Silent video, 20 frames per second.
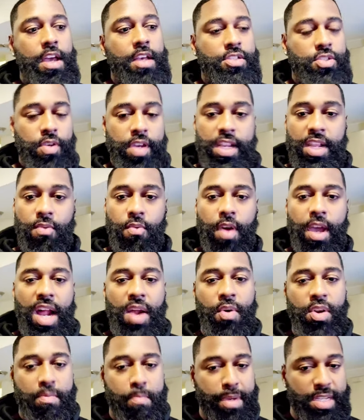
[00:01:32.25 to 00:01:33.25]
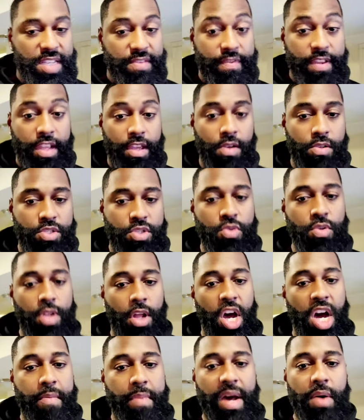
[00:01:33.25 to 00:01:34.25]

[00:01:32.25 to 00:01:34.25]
So anyway, I don't want to make this video too long,